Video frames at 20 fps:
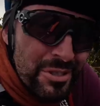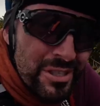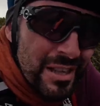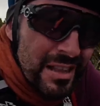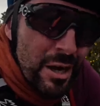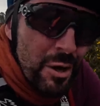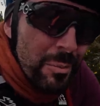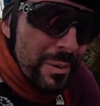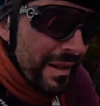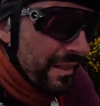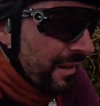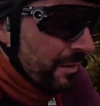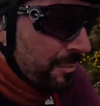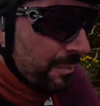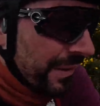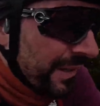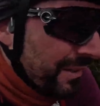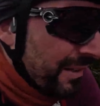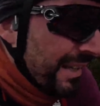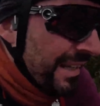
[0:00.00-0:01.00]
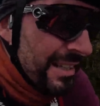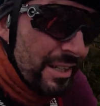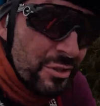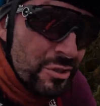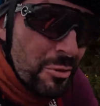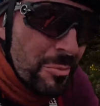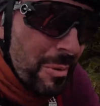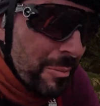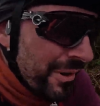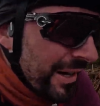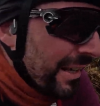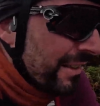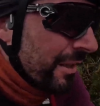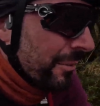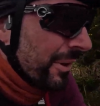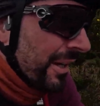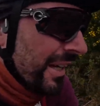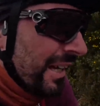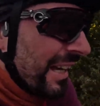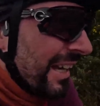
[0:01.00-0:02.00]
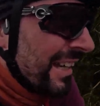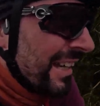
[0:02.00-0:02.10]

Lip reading: a little bit like Berlin, it took my breath away.